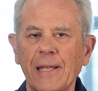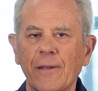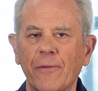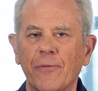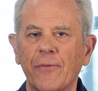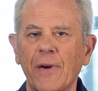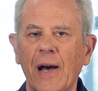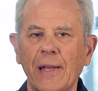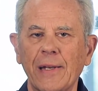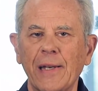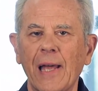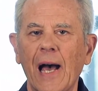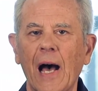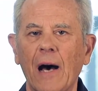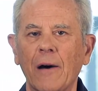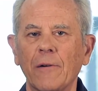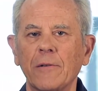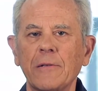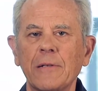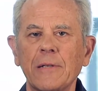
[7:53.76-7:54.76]
to find
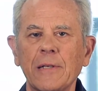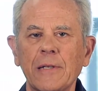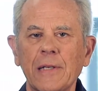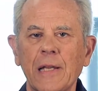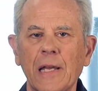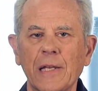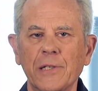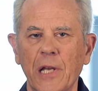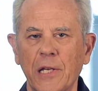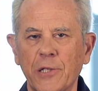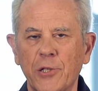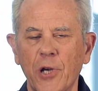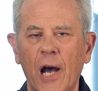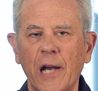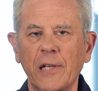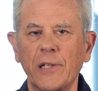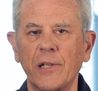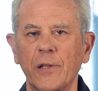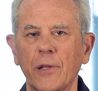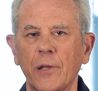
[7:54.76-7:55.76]
out, as I
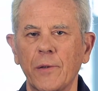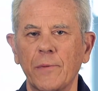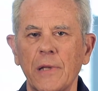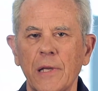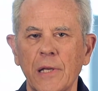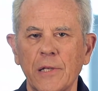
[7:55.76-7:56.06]
talked to